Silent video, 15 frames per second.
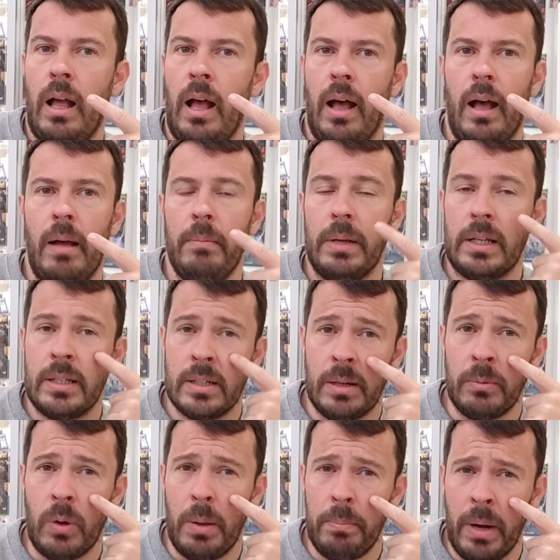Because
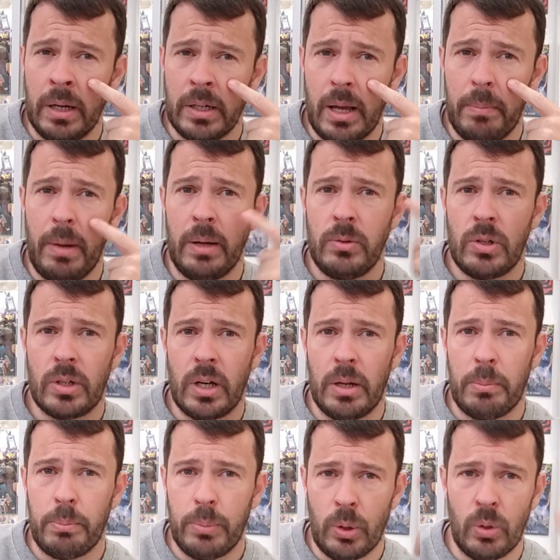I'm quite bunged up, I'm just
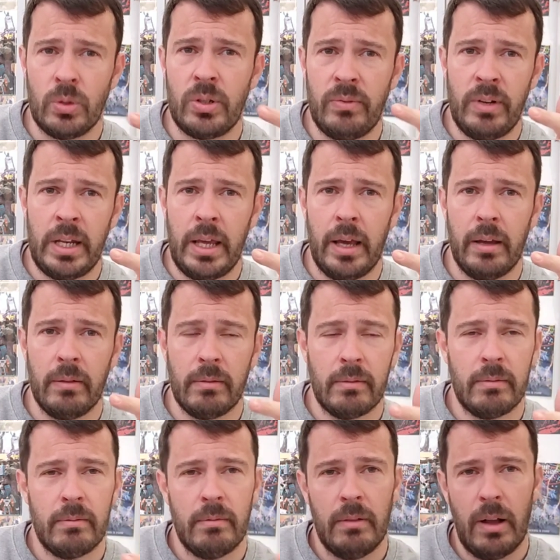going to pause the video.
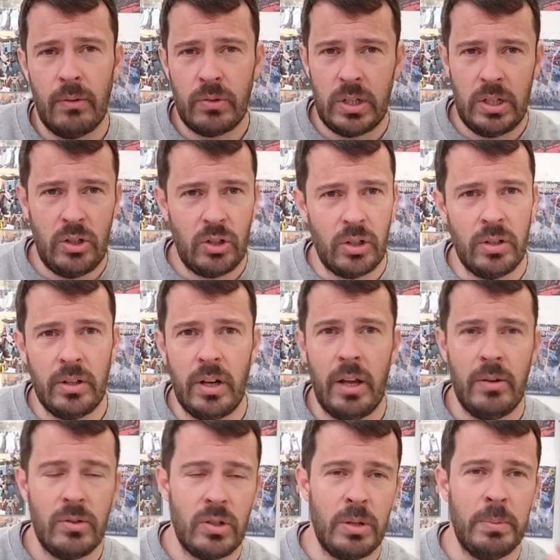Obviously you shouldn't
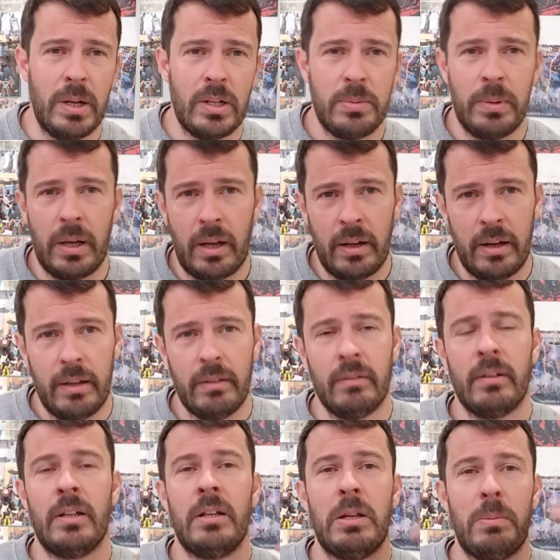notice too much, but I'm going to
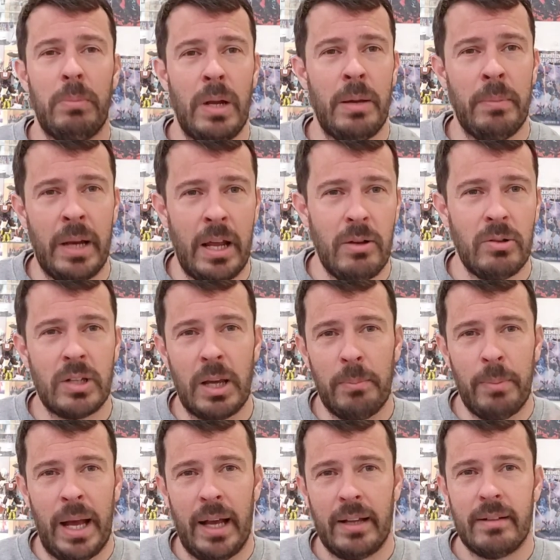blow my nose,
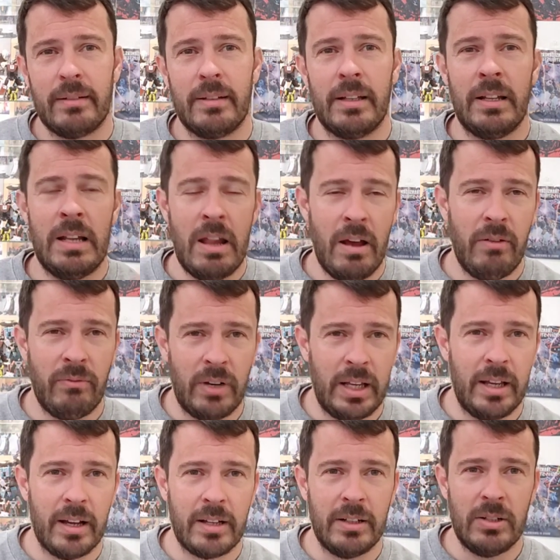come back, and
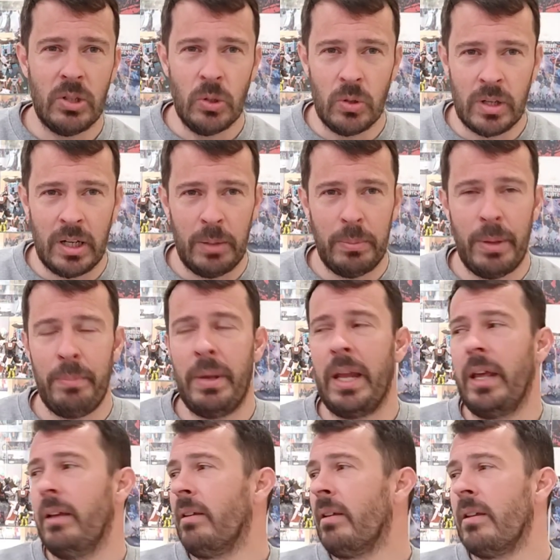hopefully I can talk a little bit
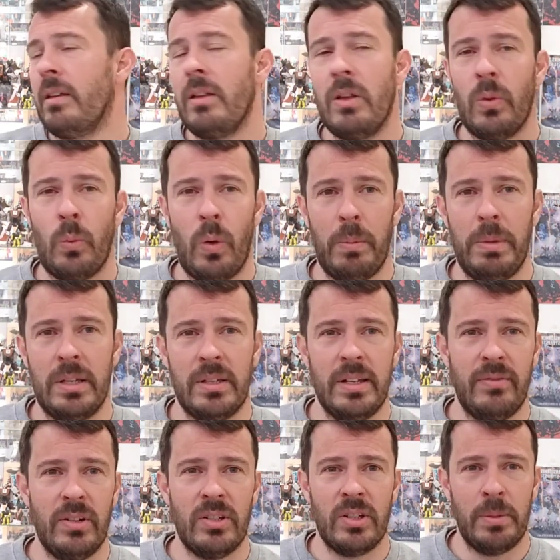better, won't be
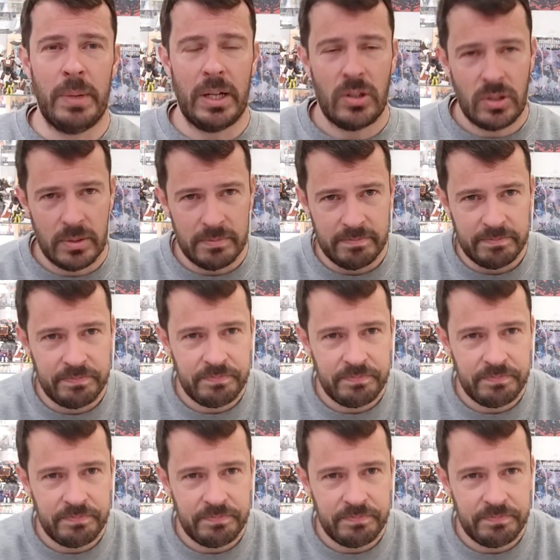sniffing so much.